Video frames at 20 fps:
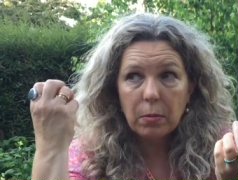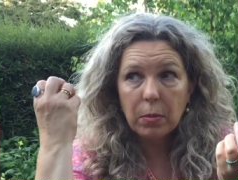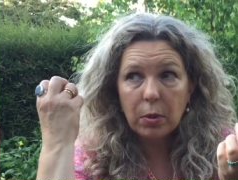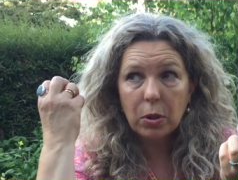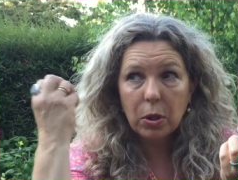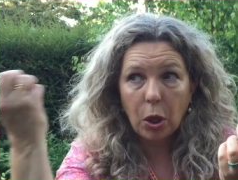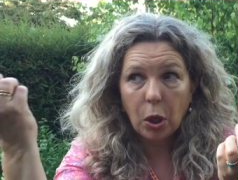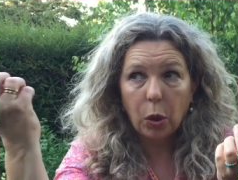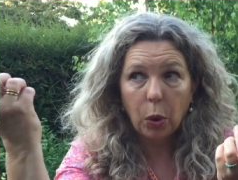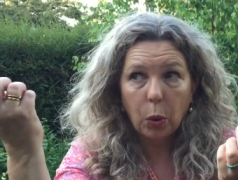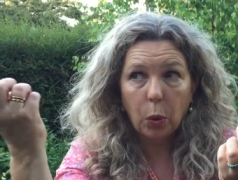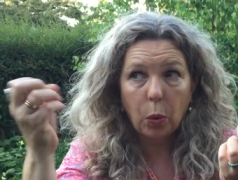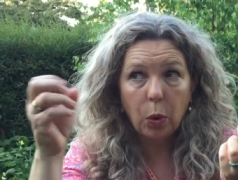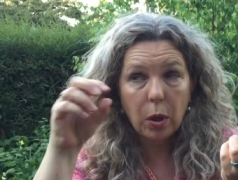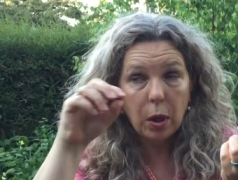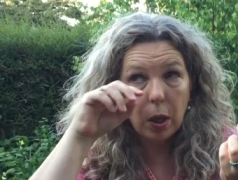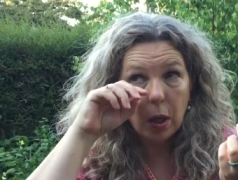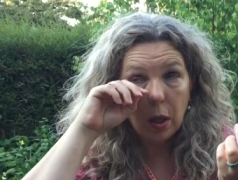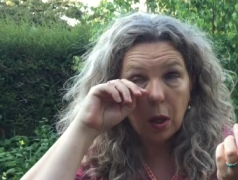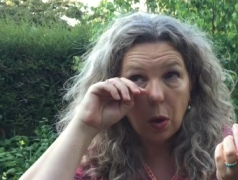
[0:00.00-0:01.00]
So
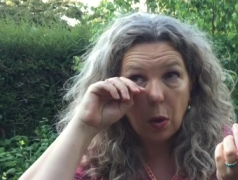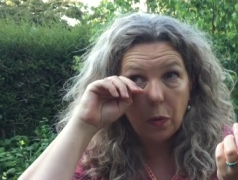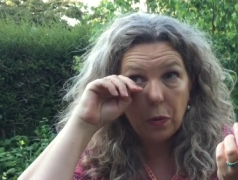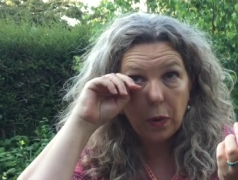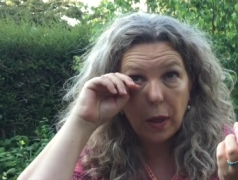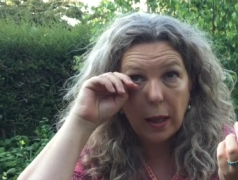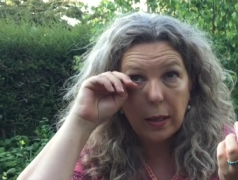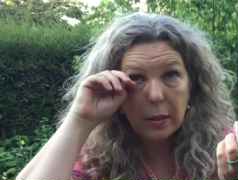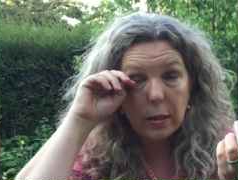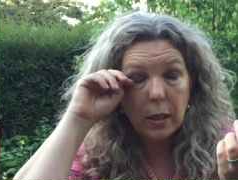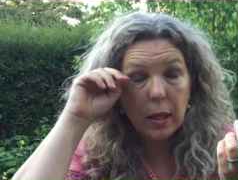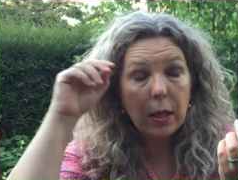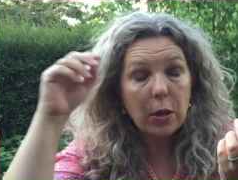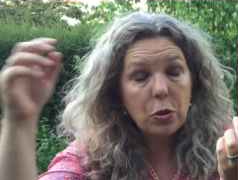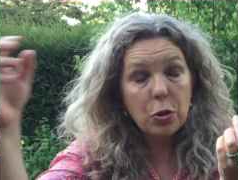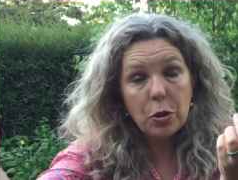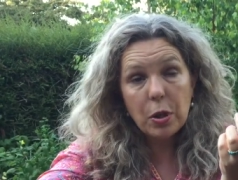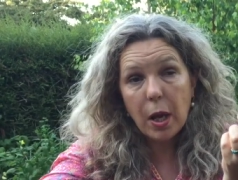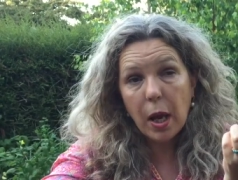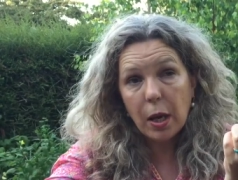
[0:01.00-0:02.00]
that's
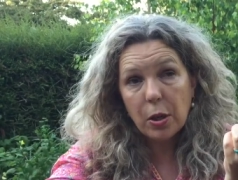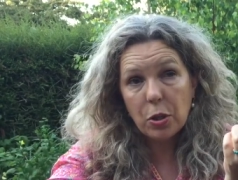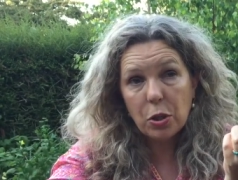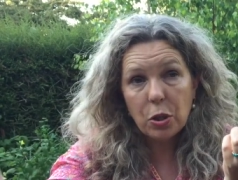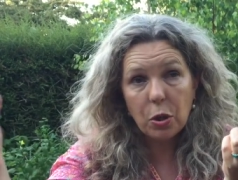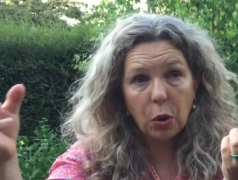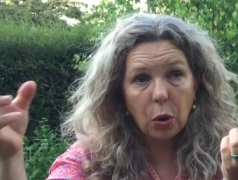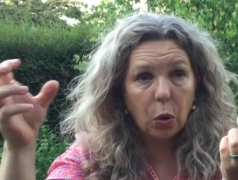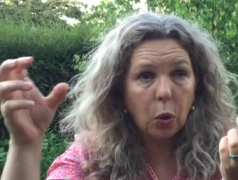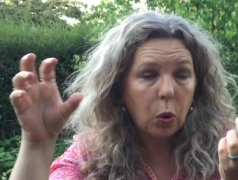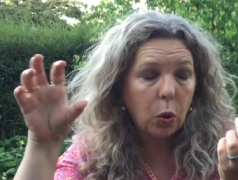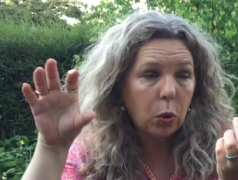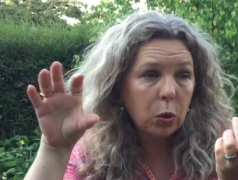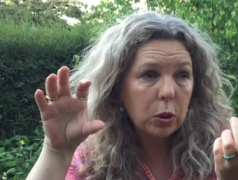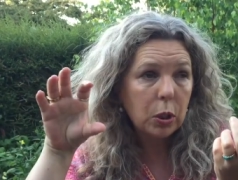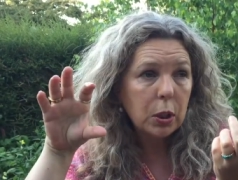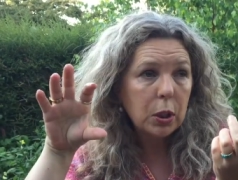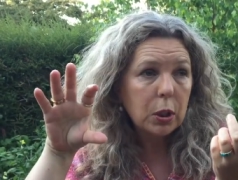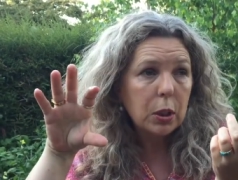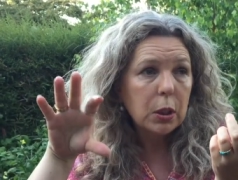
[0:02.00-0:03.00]
international
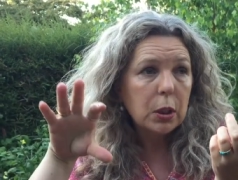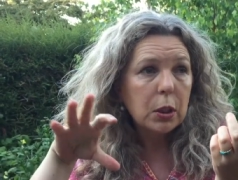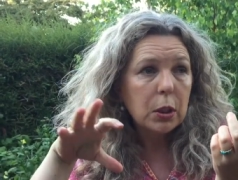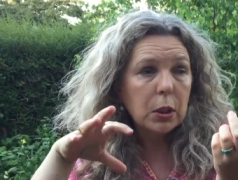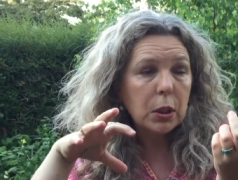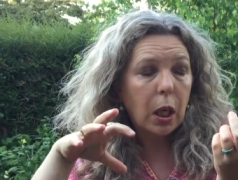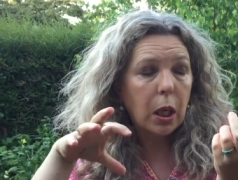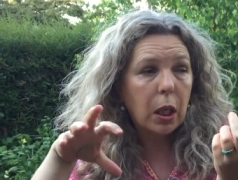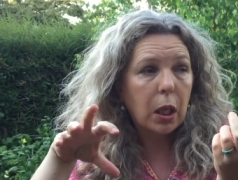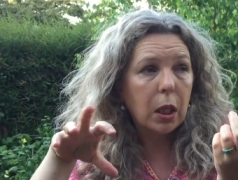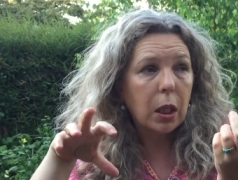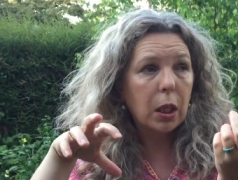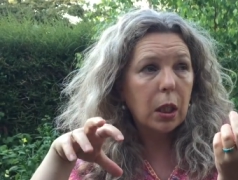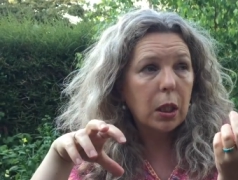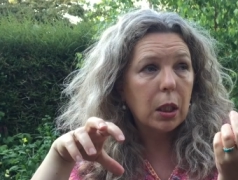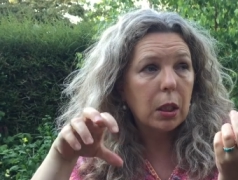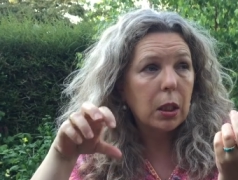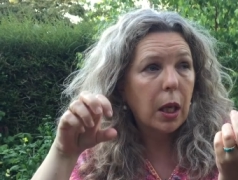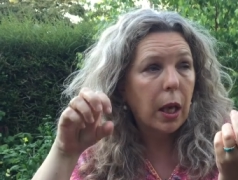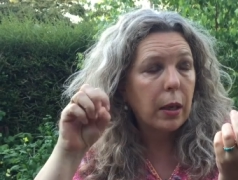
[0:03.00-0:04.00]

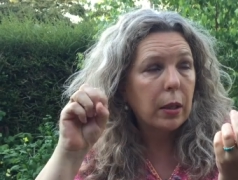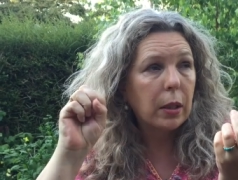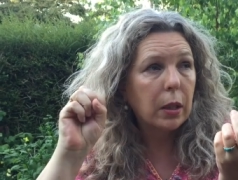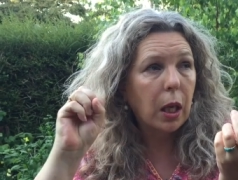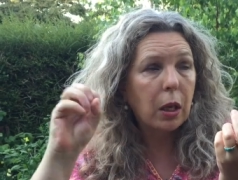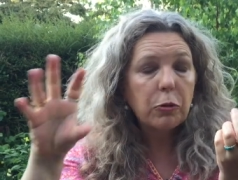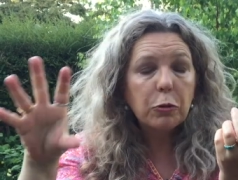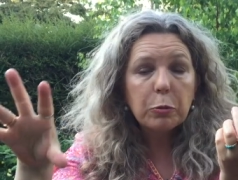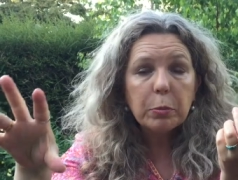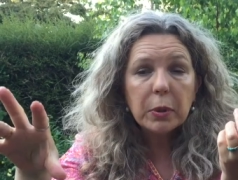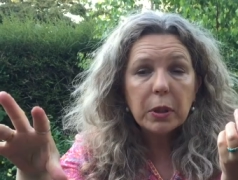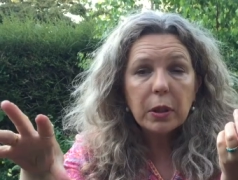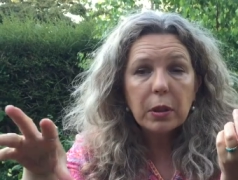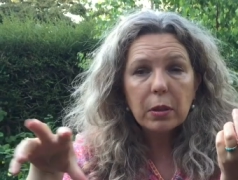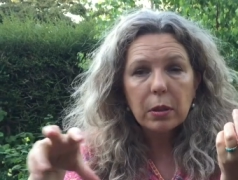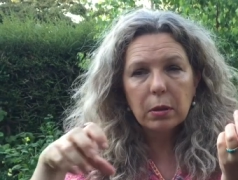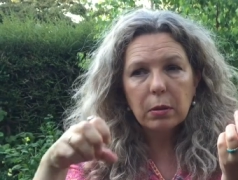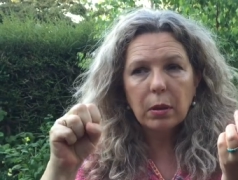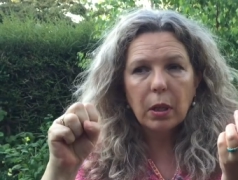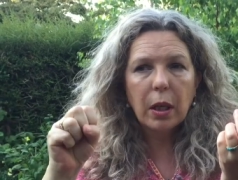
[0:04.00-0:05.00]
uh,
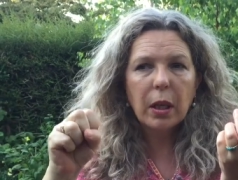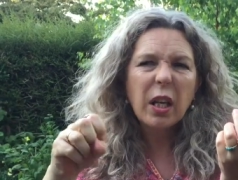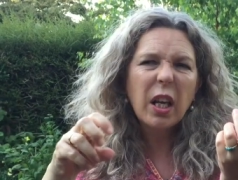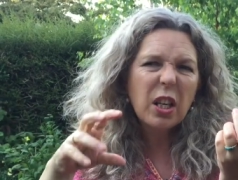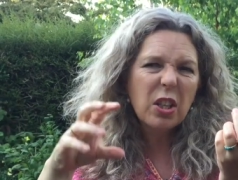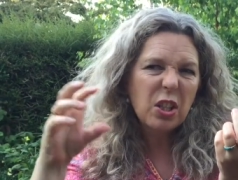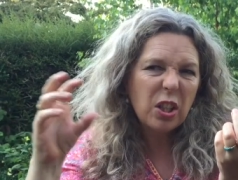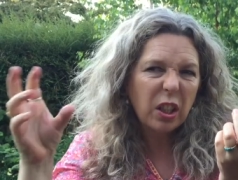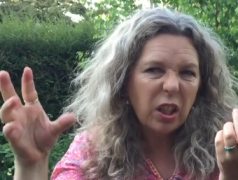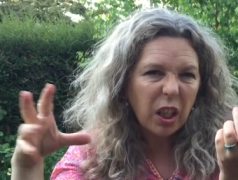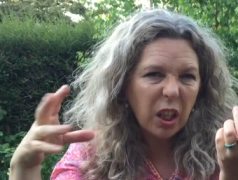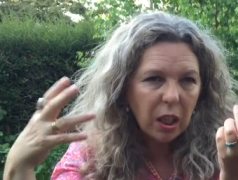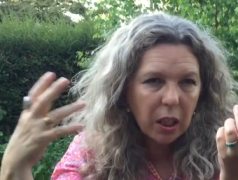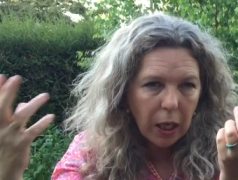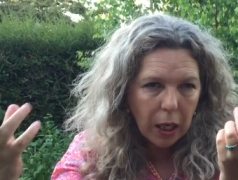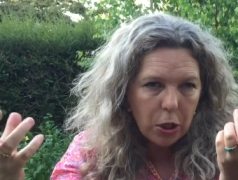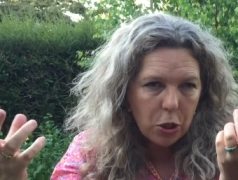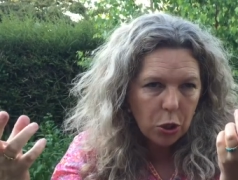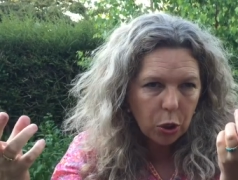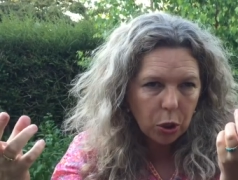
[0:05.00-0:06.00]
government and actually
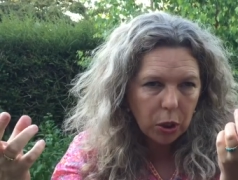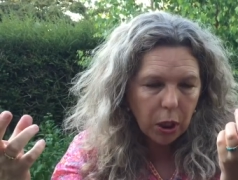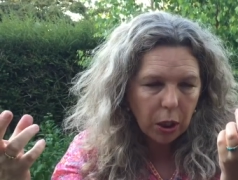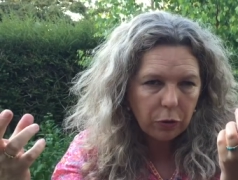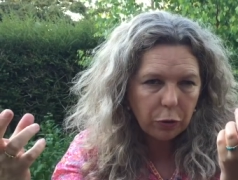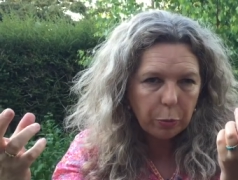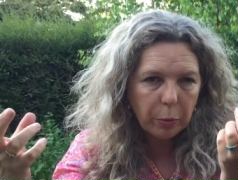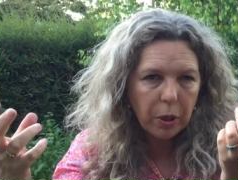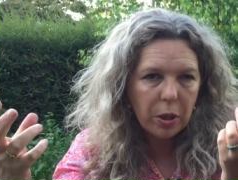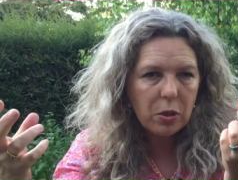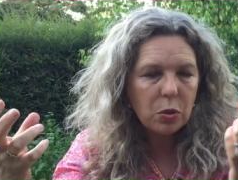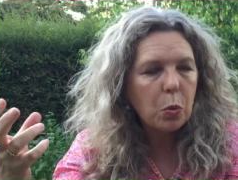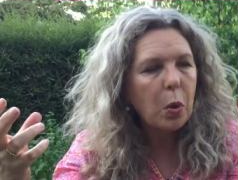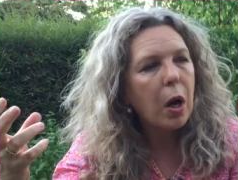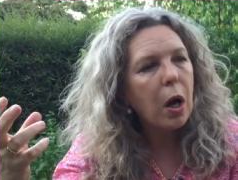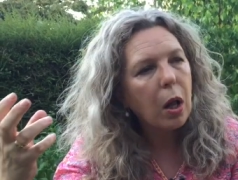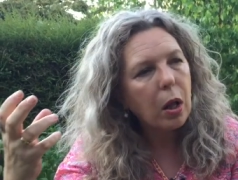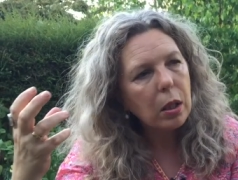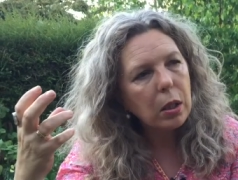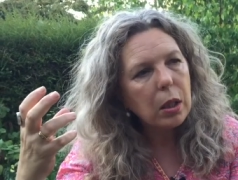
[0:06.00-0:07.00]
national government as
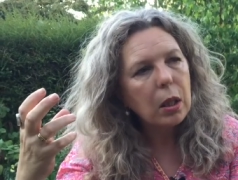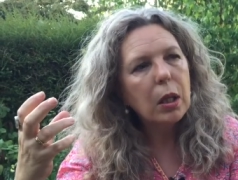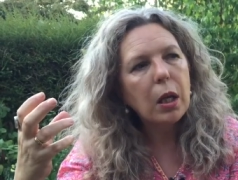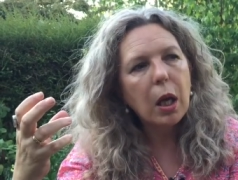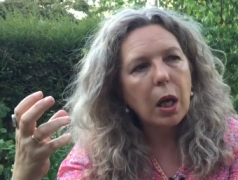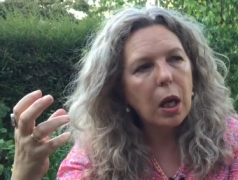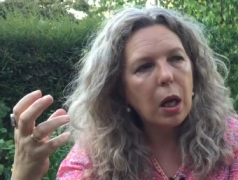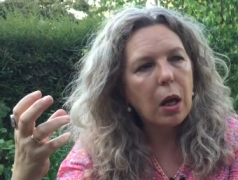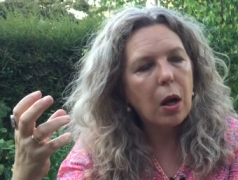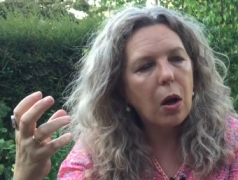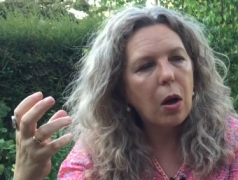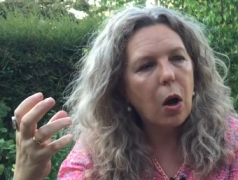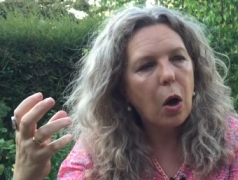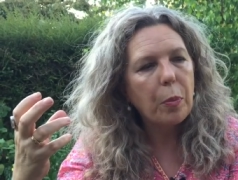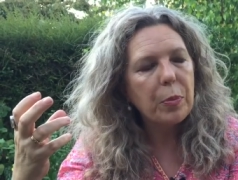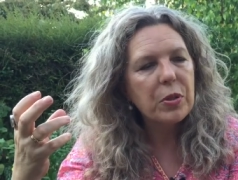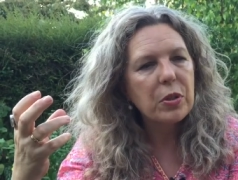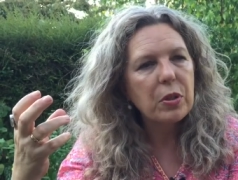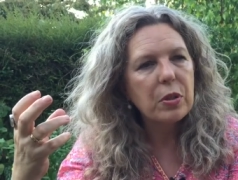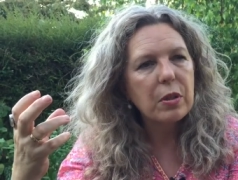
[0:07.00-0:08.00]
well,
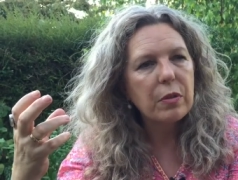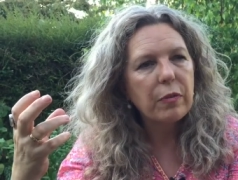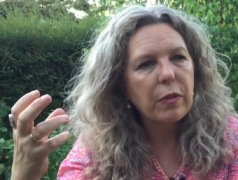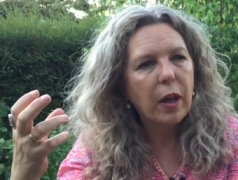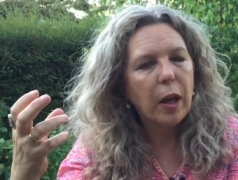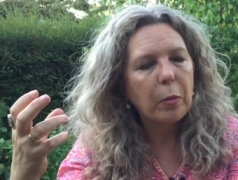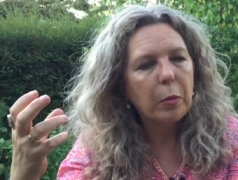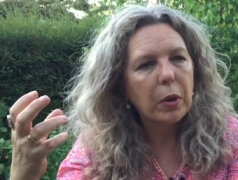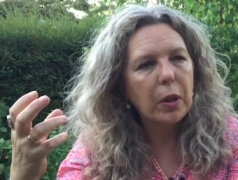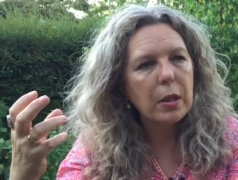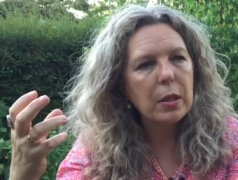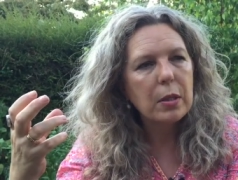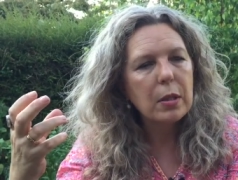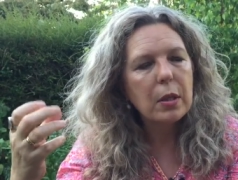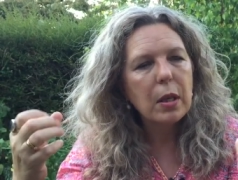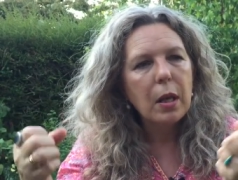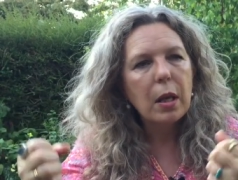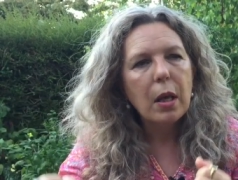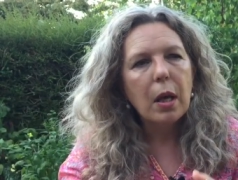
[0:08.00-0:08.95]
opposite to families.